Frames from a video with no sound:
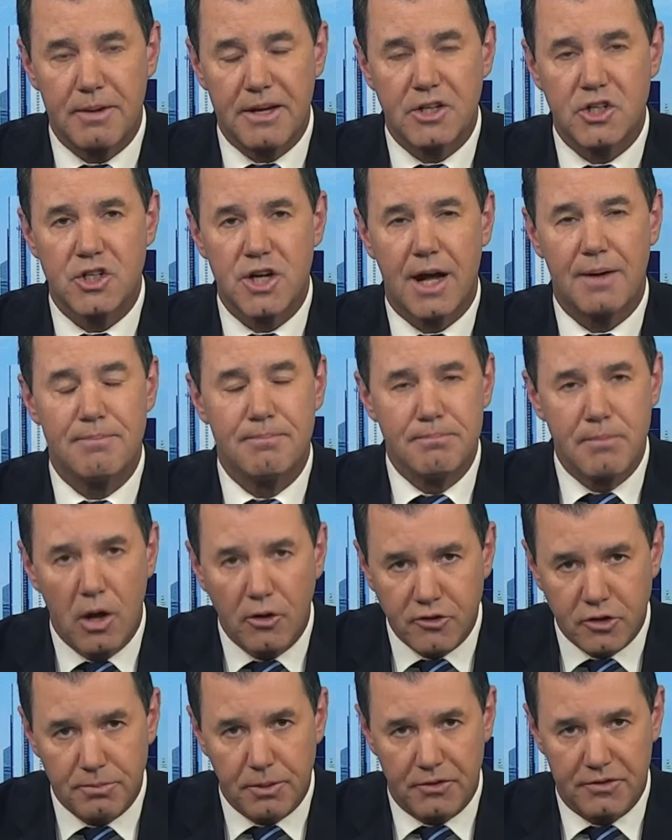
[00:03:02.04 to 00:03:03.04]
being shot
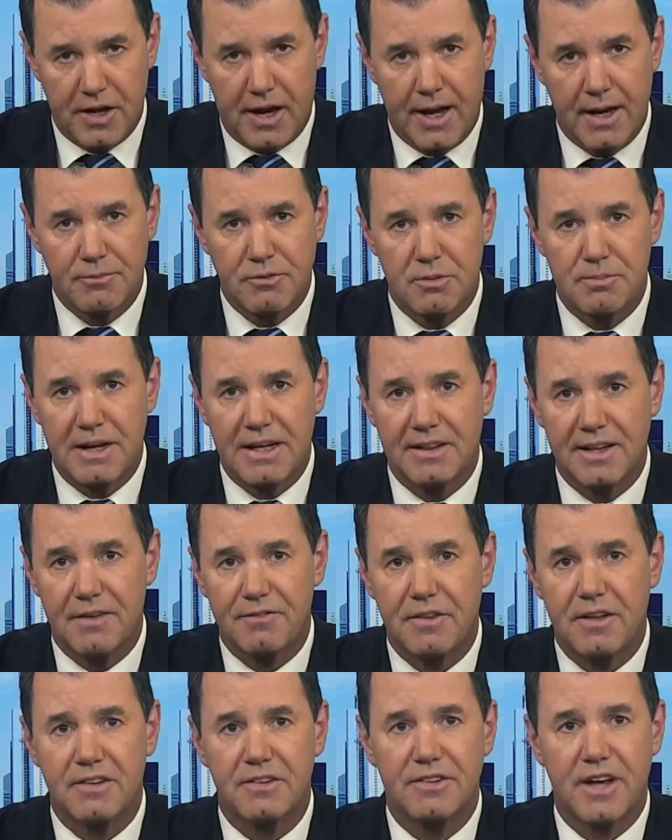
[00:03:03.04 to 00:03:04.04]
multiple times and being
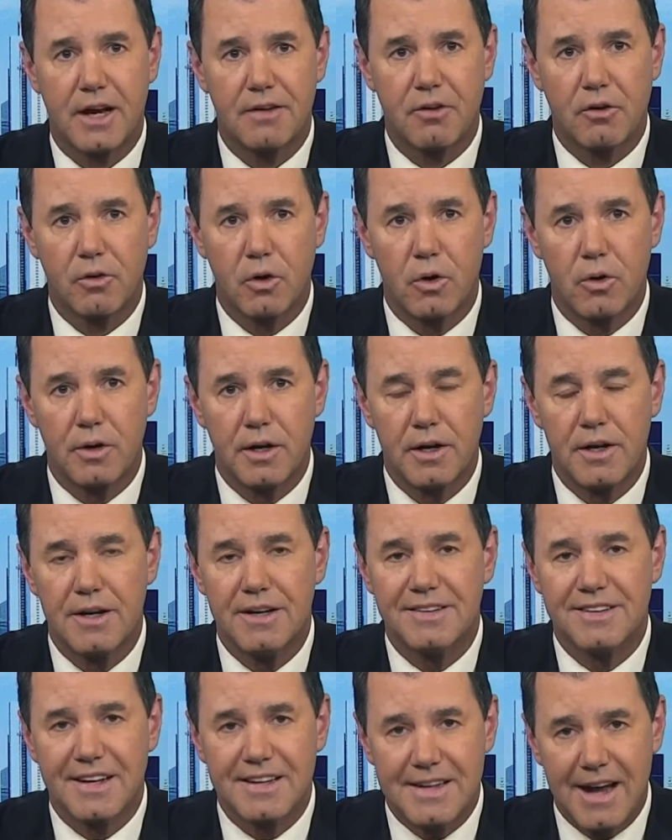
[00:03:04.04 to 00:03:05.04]
left on the side of a road
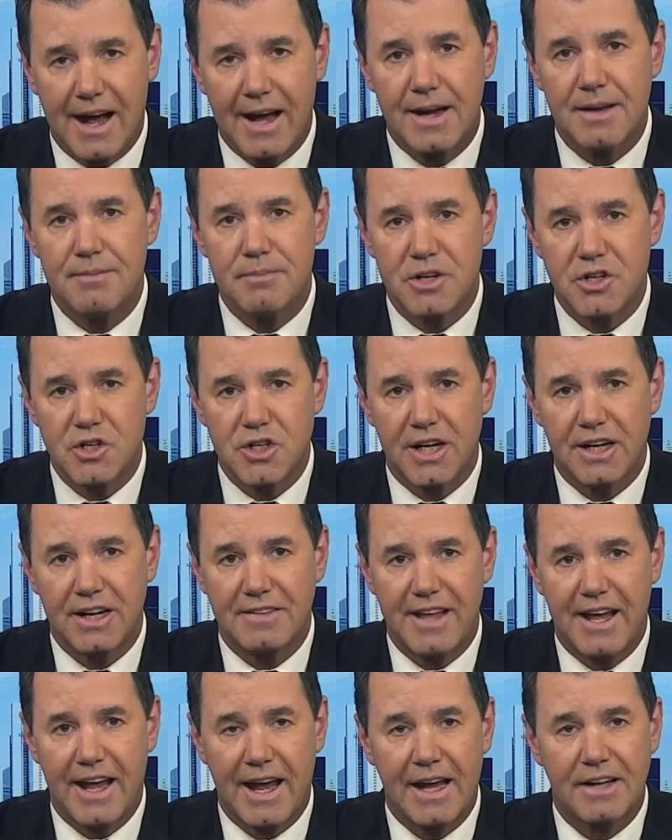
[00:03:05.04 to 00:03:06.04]
to die in Michigan at
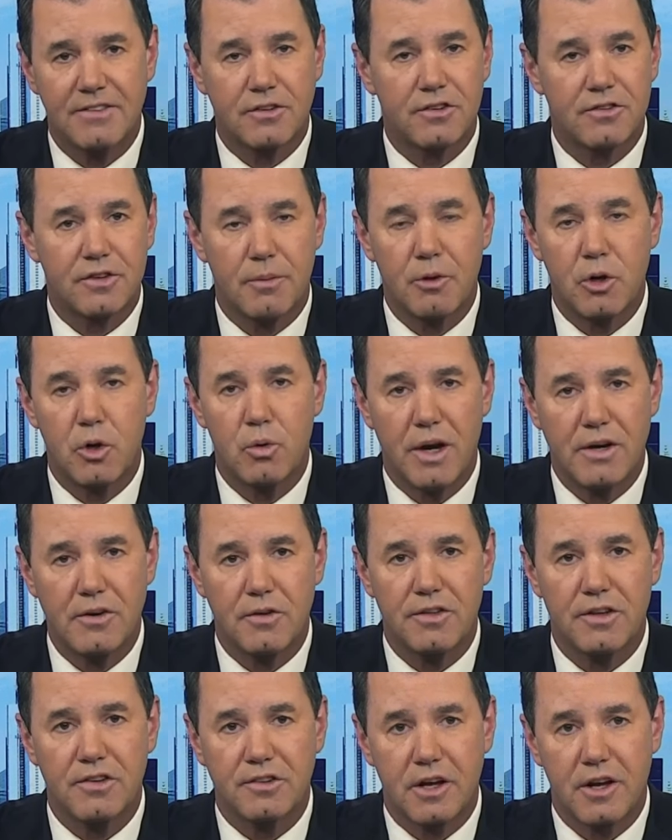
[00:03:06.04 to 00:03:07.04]
the hands of someone who
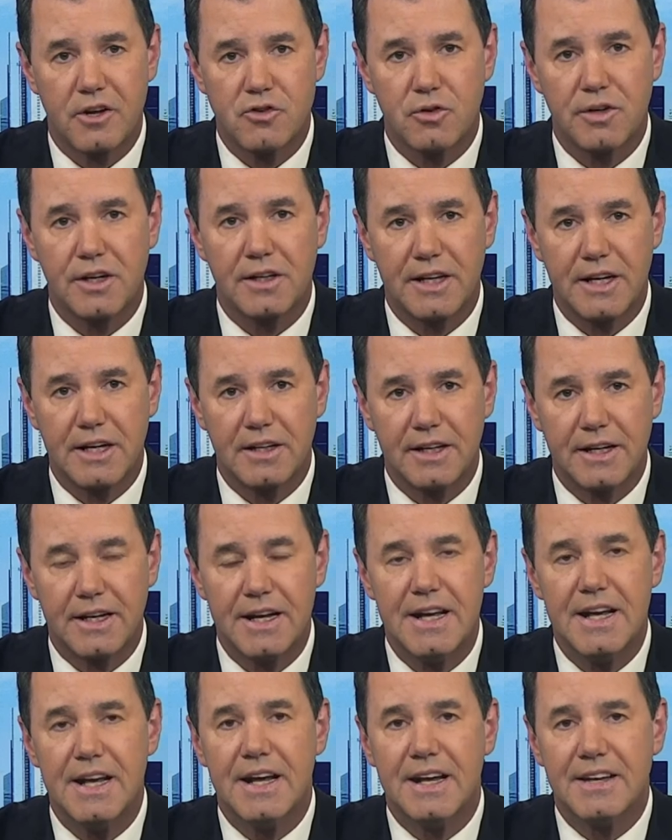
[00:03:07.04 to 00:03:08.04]
entered this country illegally
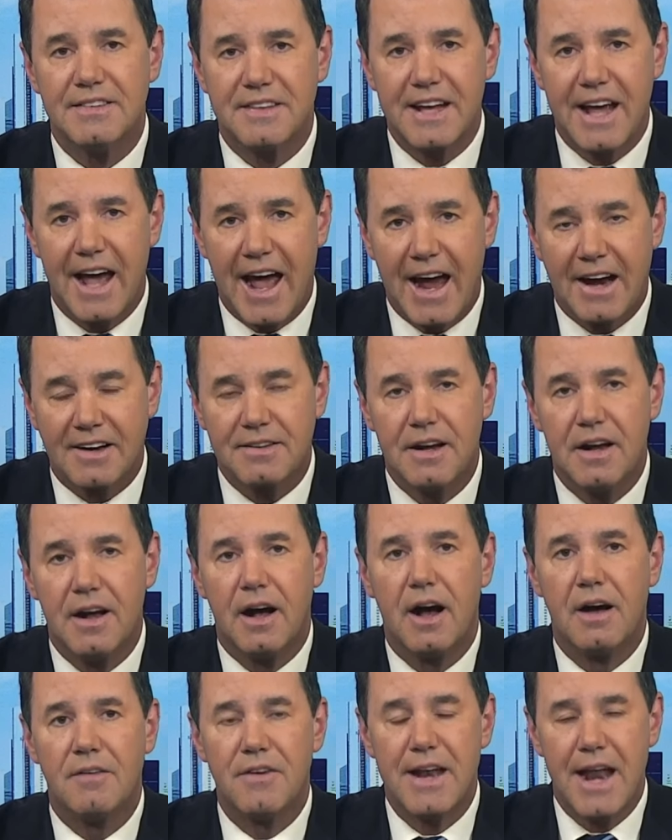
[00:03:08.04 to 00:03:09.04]
is the act
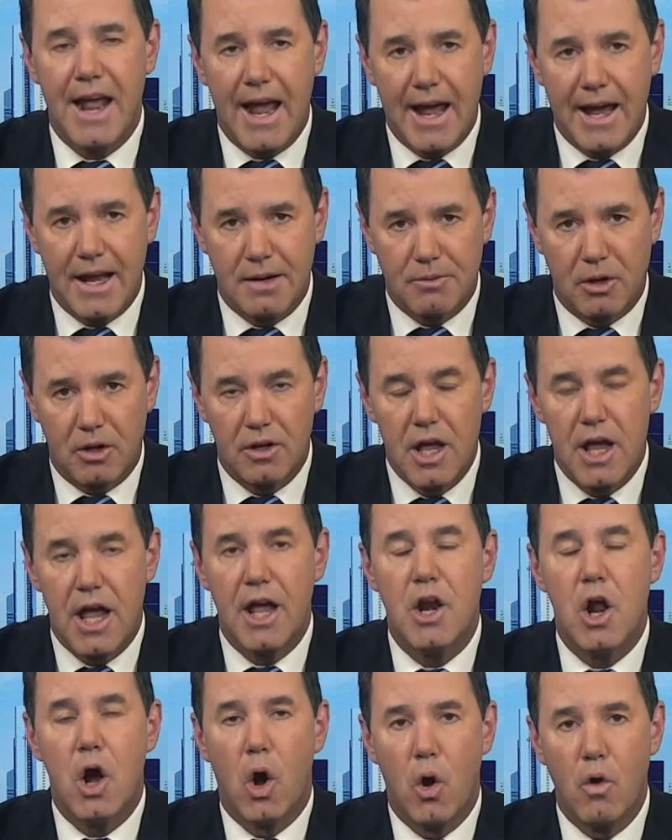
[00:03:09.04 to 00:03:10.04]
of an animal.
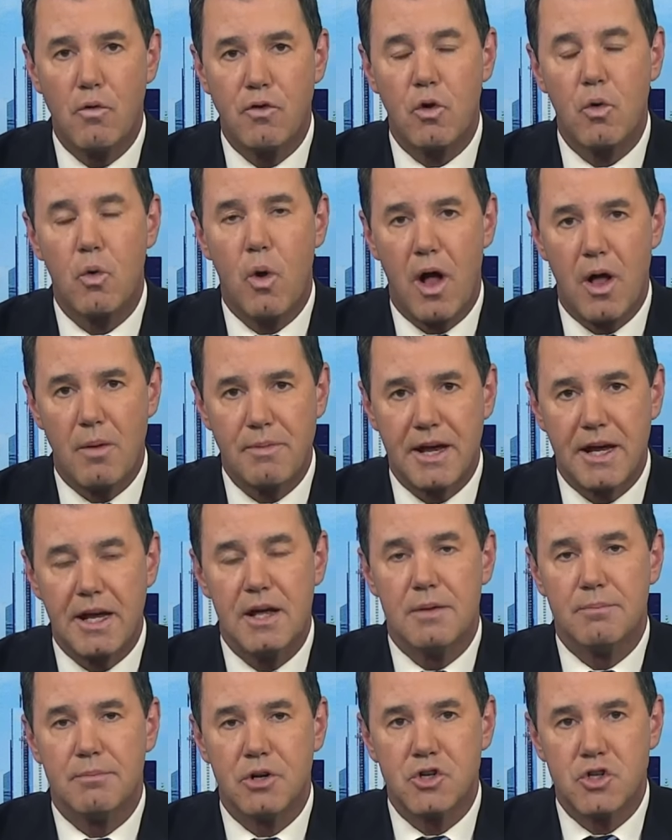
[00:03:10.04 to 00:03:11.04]
An overwhelming
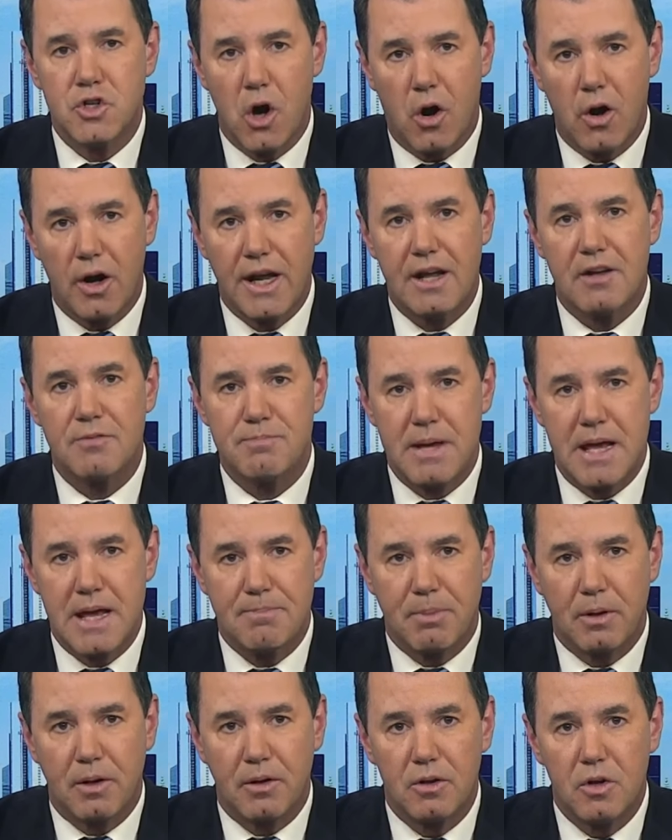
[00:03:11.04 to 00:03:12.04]
majority of
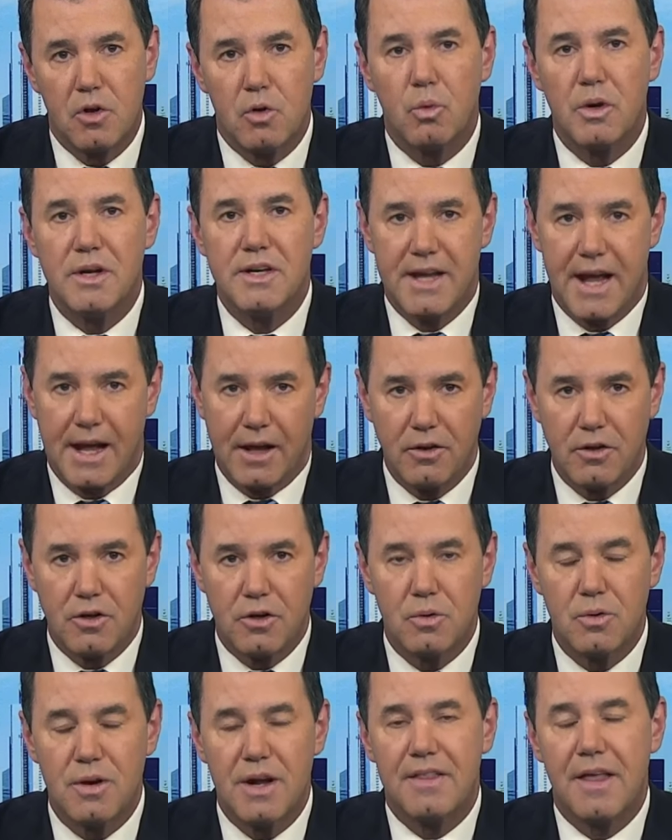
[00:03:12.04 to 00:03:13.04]
people would tell
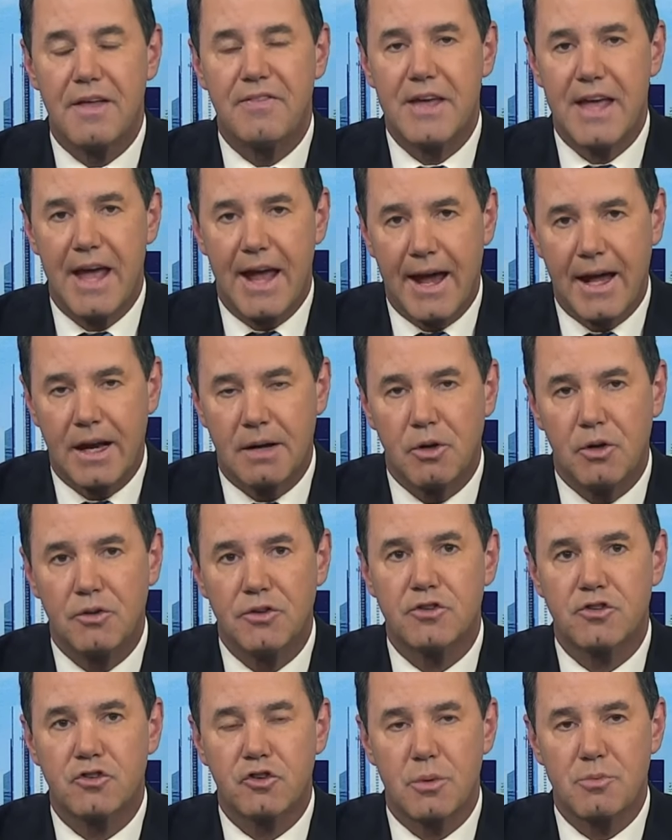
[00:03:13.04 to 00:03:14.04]
you that the animal
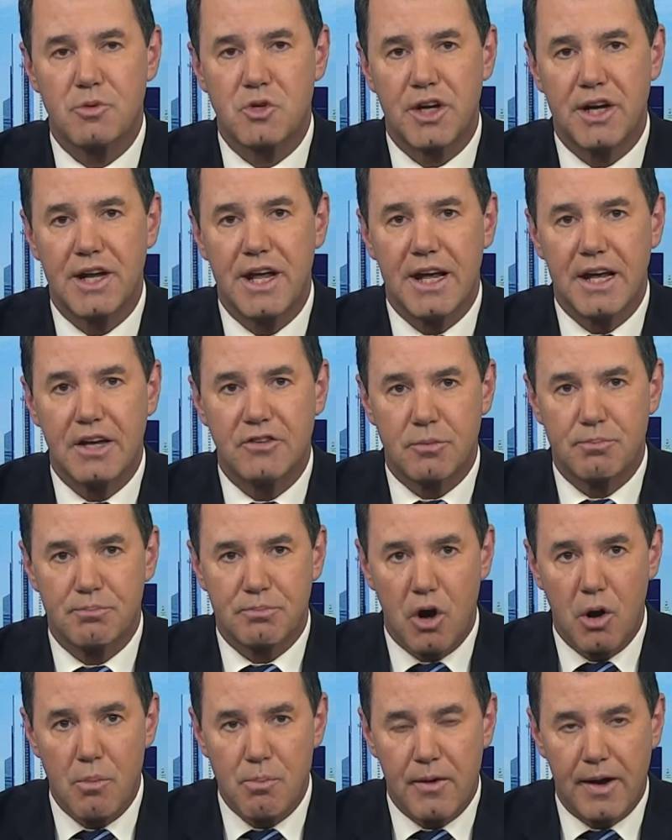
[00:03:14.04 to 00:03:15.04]
description is
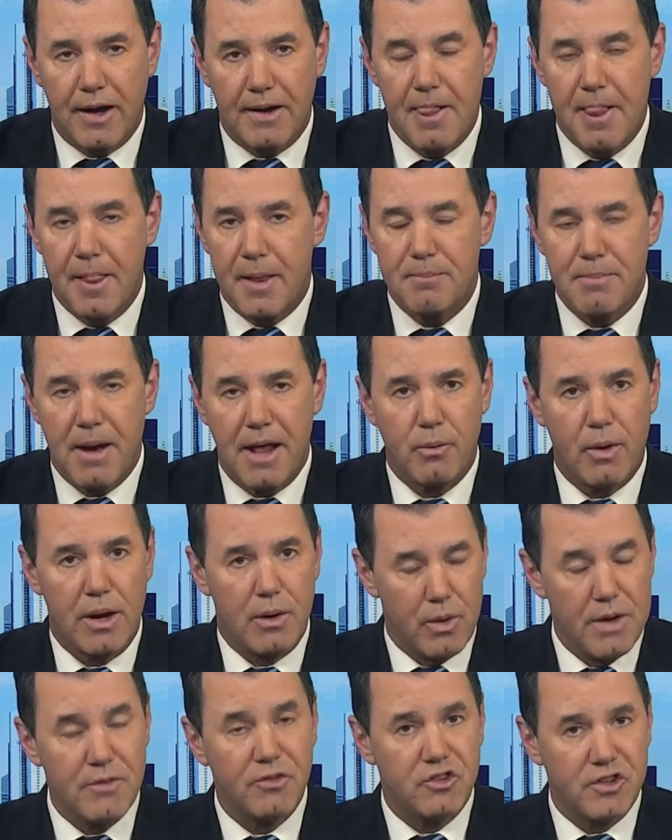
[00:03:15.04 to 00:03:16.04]
appropriate. And by the way,
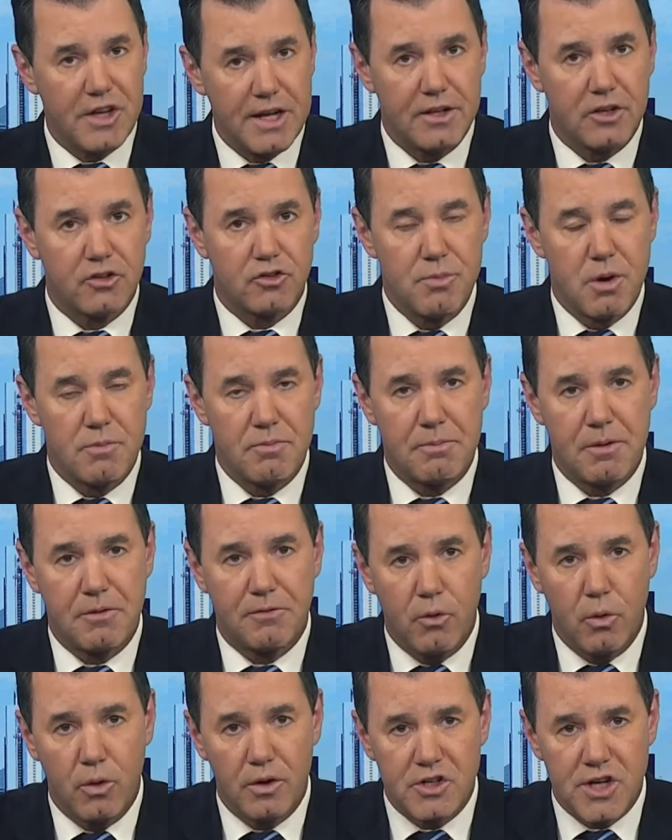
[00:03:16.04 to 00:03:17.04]
we've seen this movie
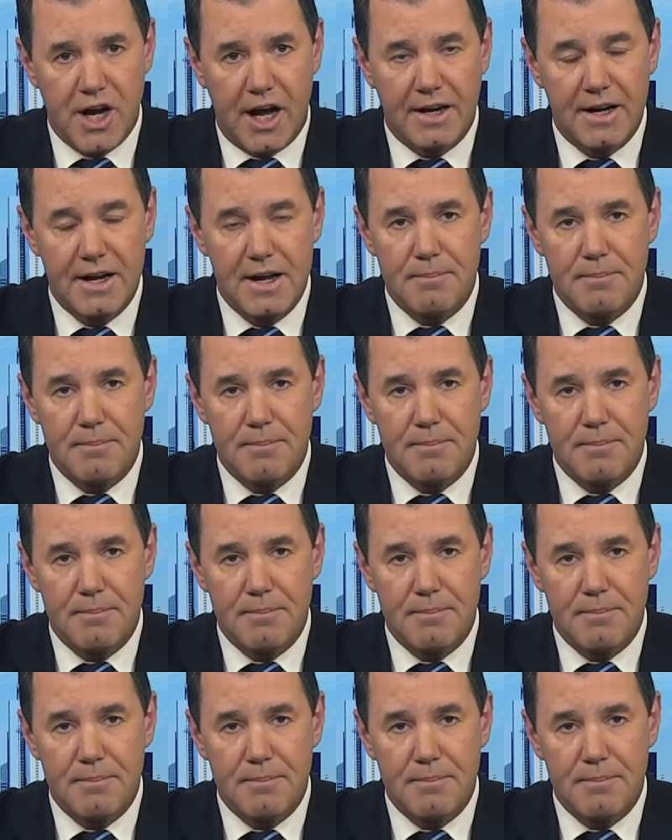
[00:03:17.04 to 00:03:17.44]
before, John.